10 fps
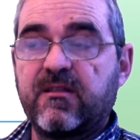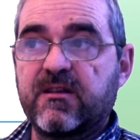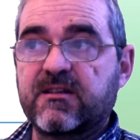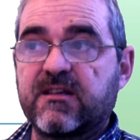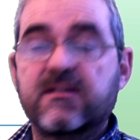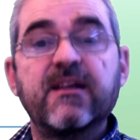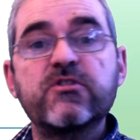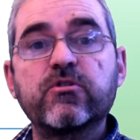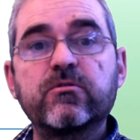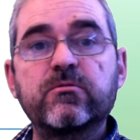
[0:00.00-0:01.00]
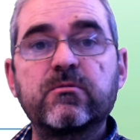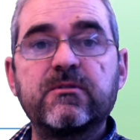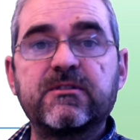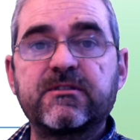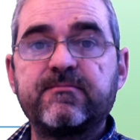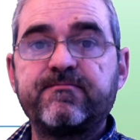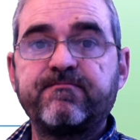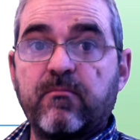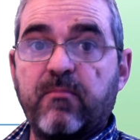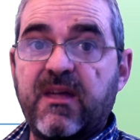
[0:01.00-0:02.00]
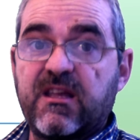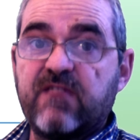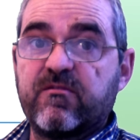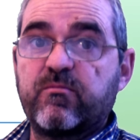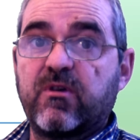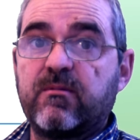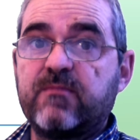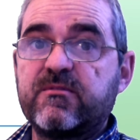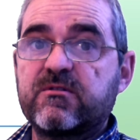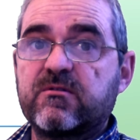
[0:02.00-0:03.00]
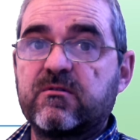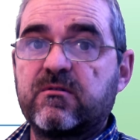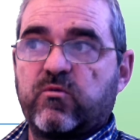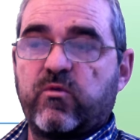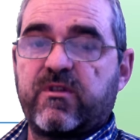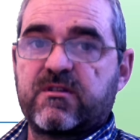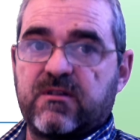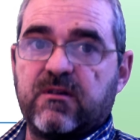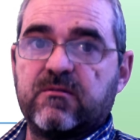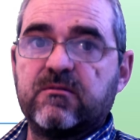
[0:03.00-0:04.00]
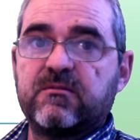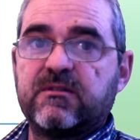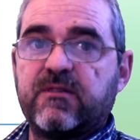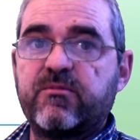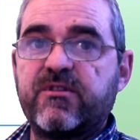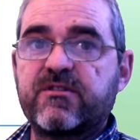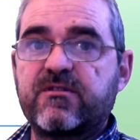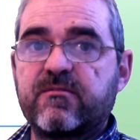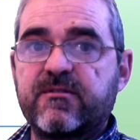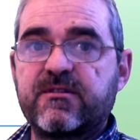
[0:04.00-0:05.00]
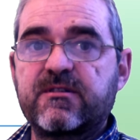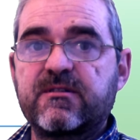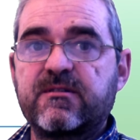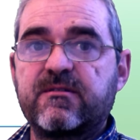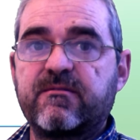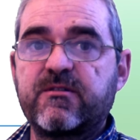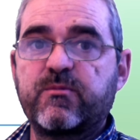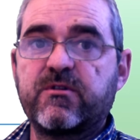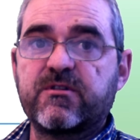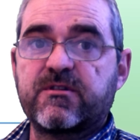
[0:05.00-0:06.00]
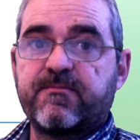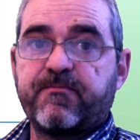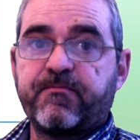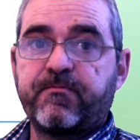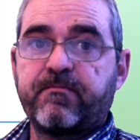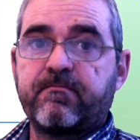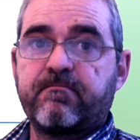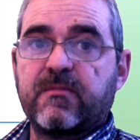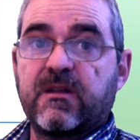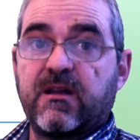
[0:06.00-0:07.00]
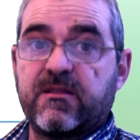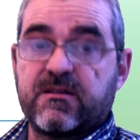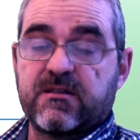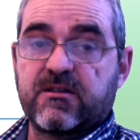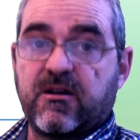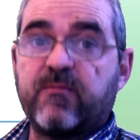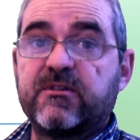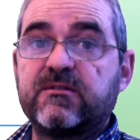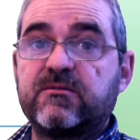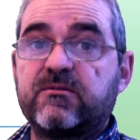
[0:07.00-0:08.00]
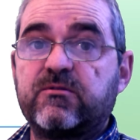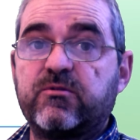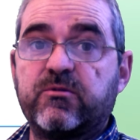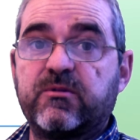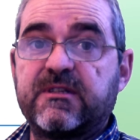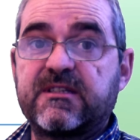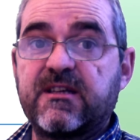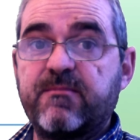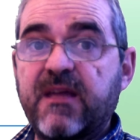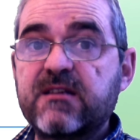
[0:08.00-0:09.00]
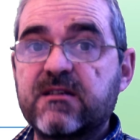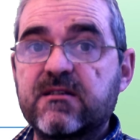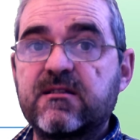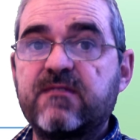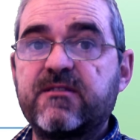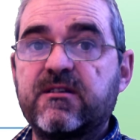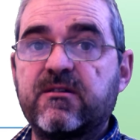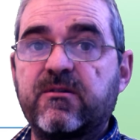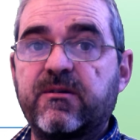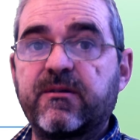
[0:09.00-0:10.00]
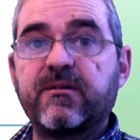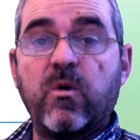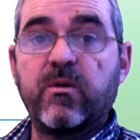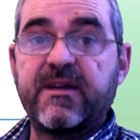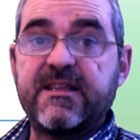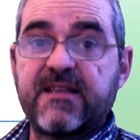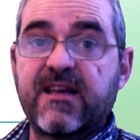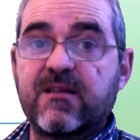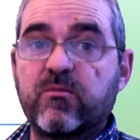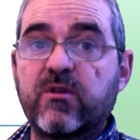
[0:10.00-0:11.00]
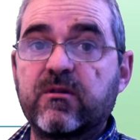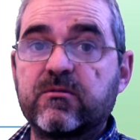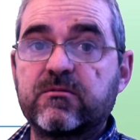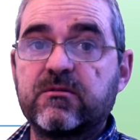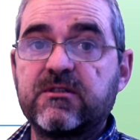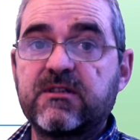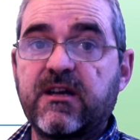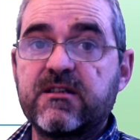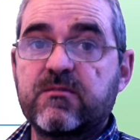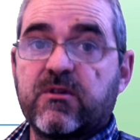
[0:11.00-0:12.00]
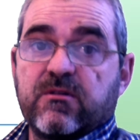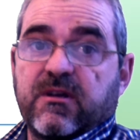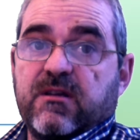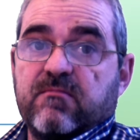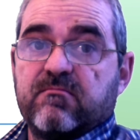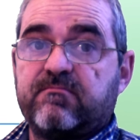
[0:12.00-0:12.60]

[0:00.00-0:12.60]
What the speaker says: These cancellation controllers may give problems with slow input disturbance response, and this is common to, let's say, mixed sensitivity or internal model control designs, but okay,